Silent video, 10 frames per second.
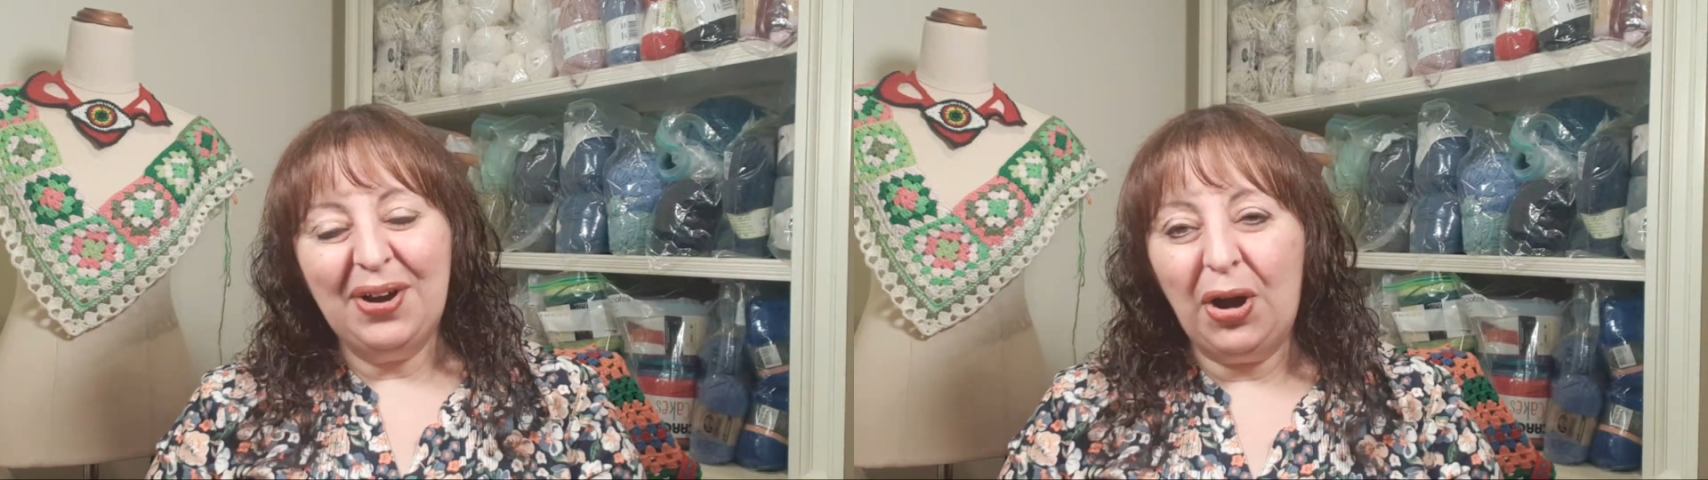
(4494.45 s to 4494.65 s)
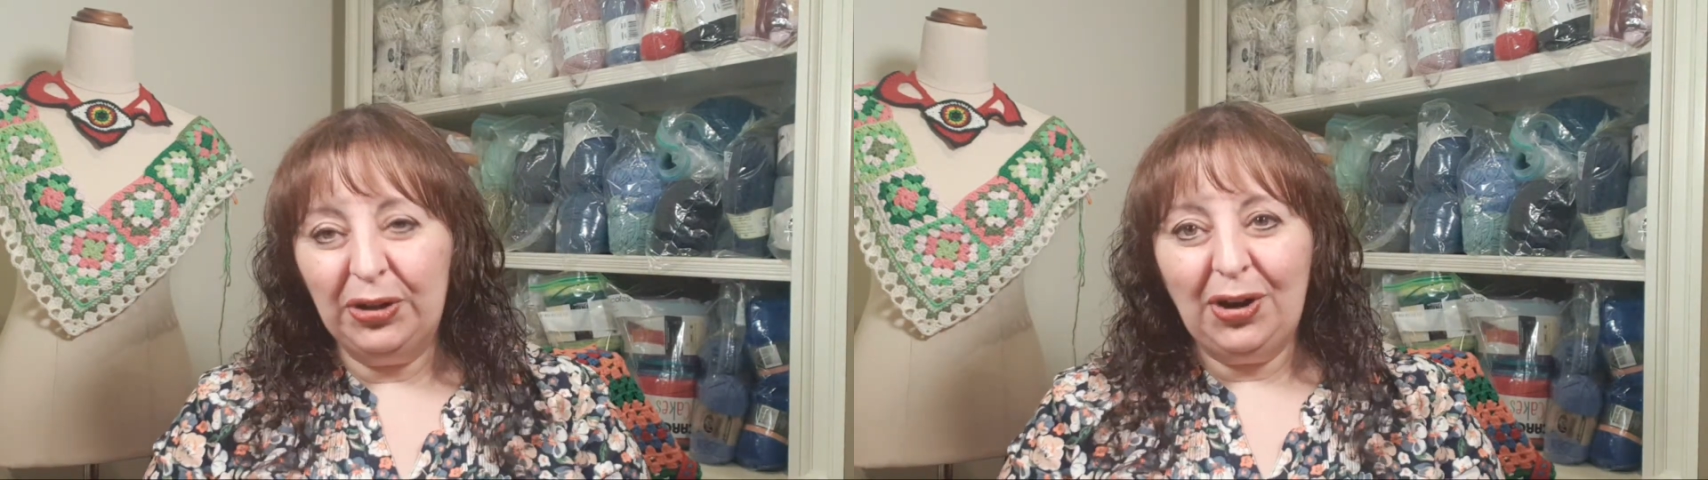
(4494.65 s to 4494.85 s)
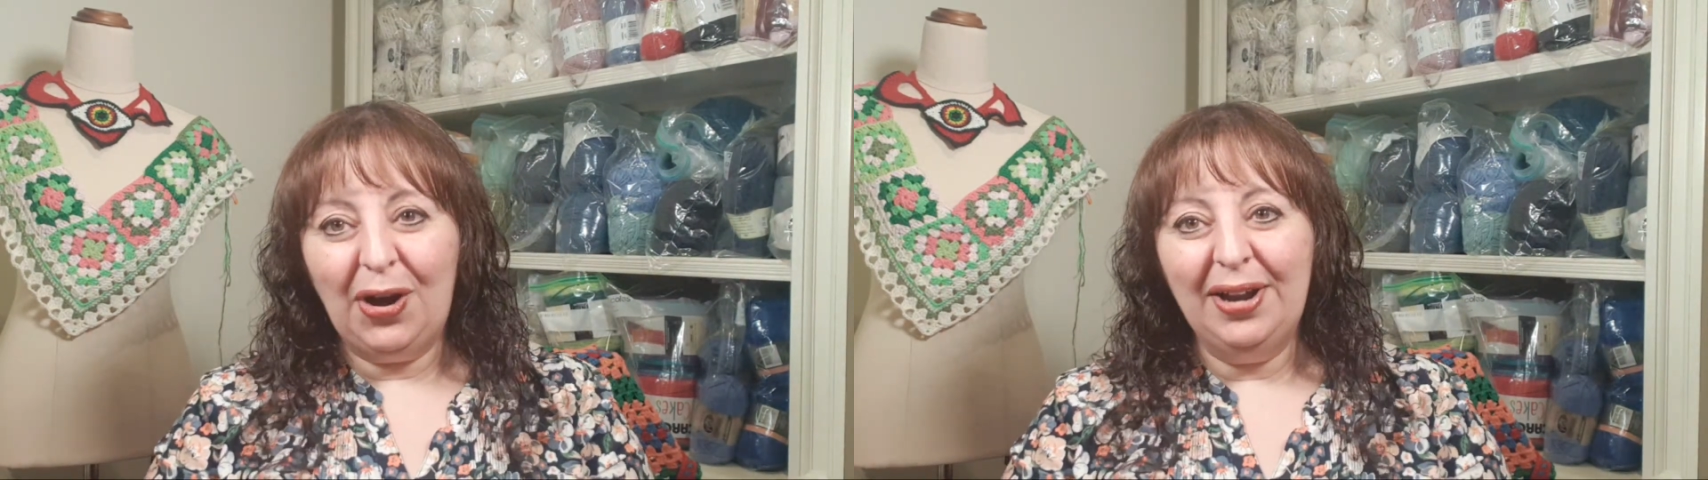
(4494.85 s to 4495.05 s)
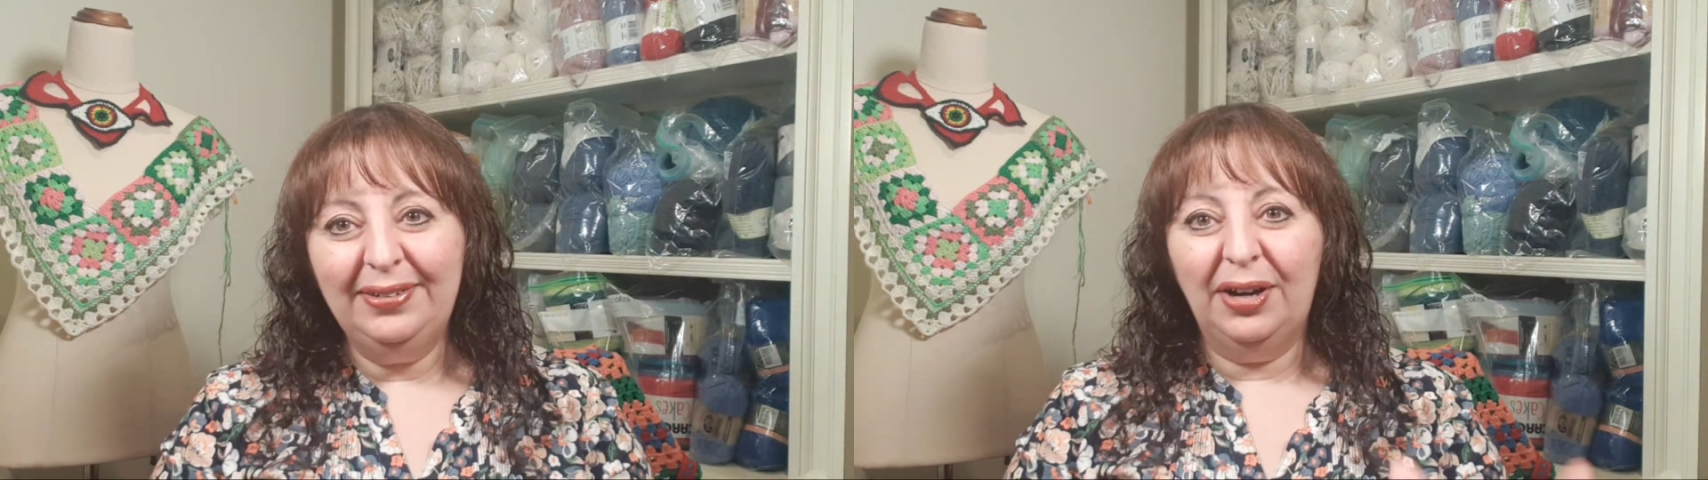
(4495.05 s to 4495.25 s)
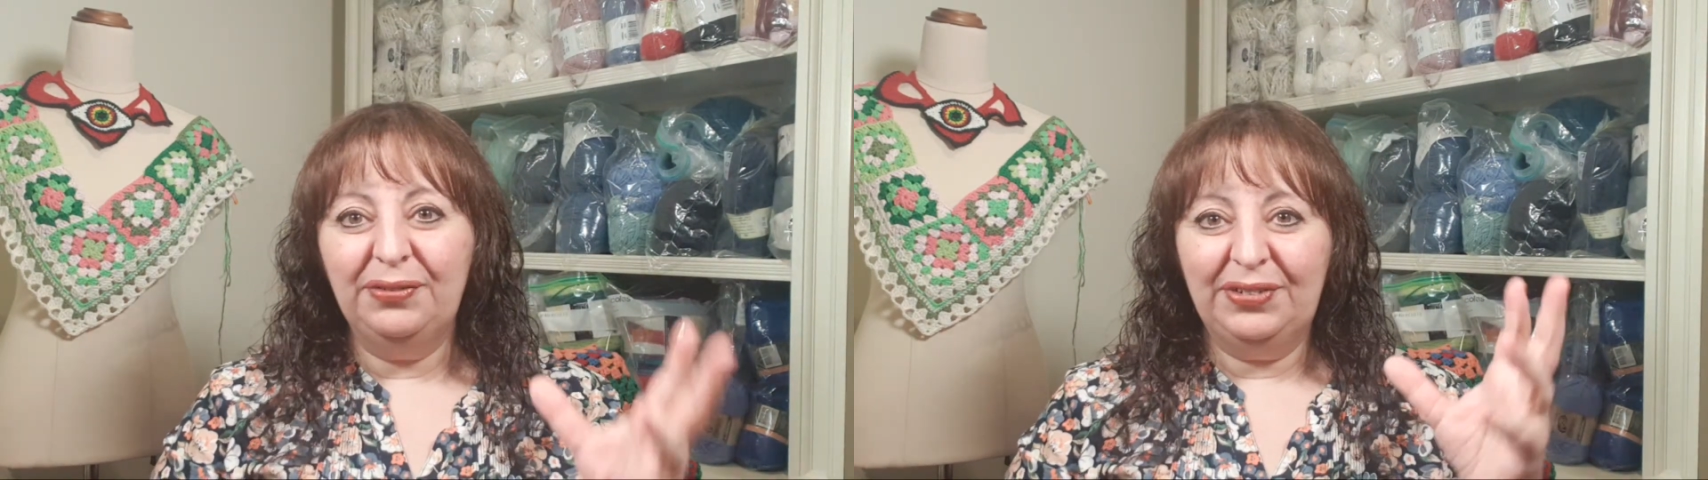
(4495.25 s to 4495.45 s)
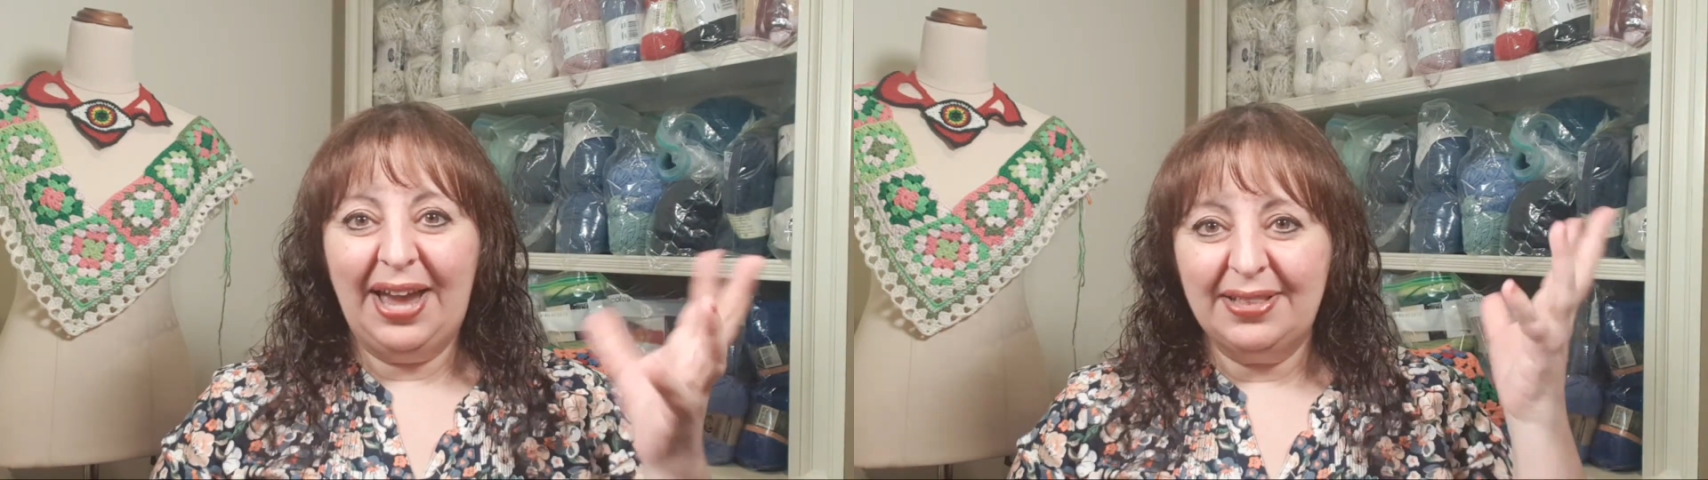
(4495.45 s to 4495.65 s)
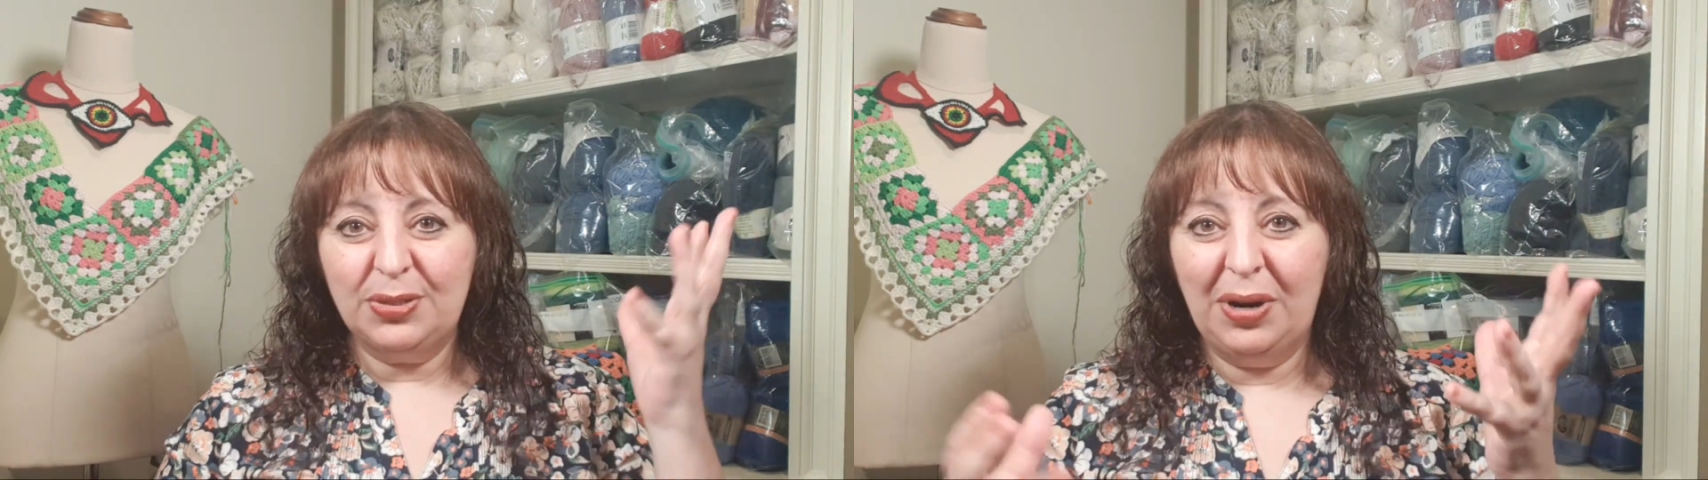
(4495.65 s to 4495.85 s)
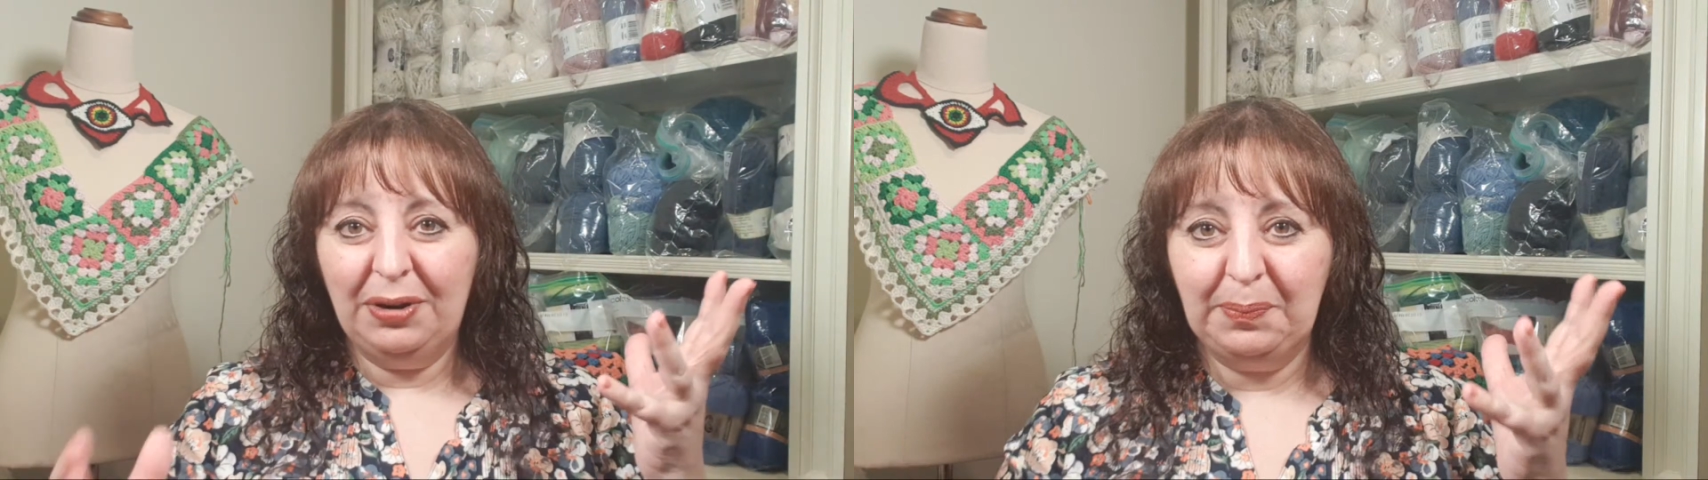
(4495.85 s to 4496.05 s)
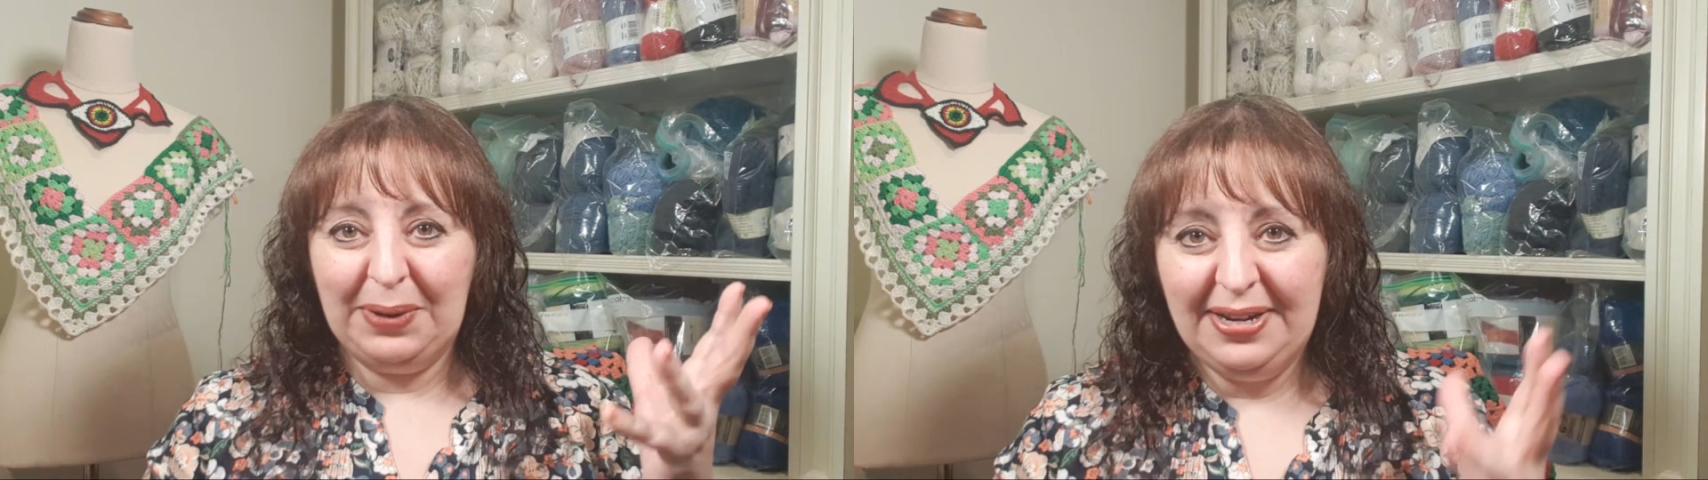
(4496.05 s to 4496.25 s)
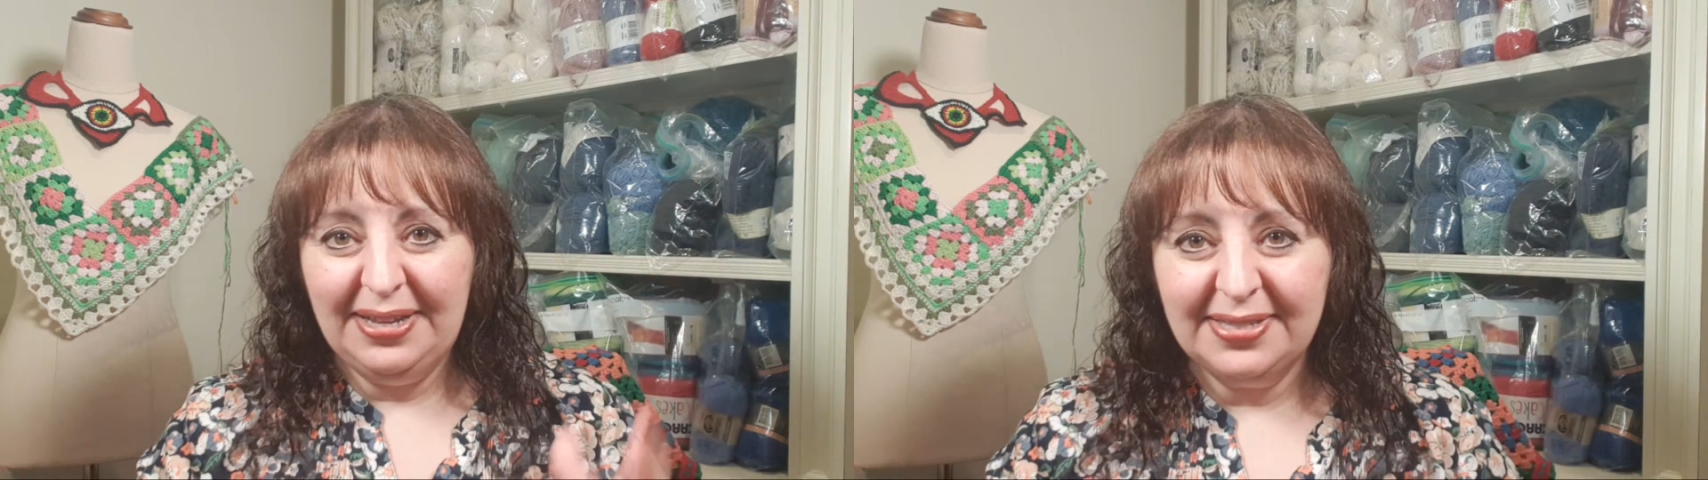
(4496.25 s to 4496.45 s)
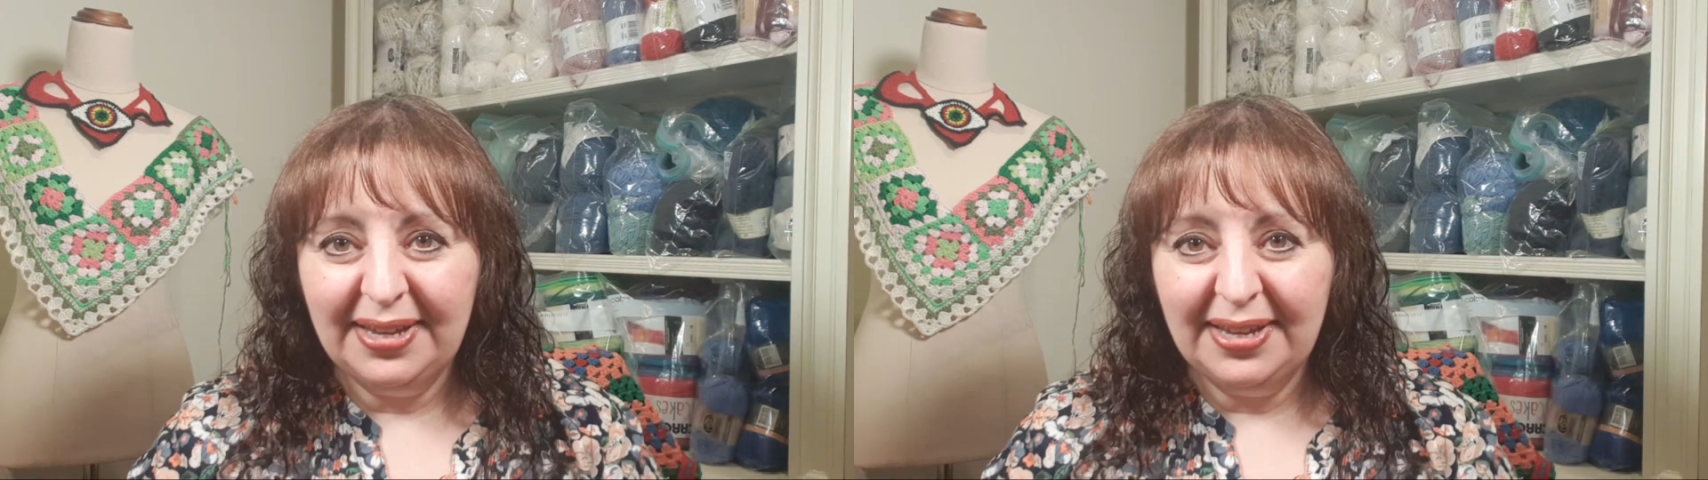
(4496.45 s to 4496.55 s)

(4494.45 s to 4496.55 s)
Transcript: online of cats wearing beanies.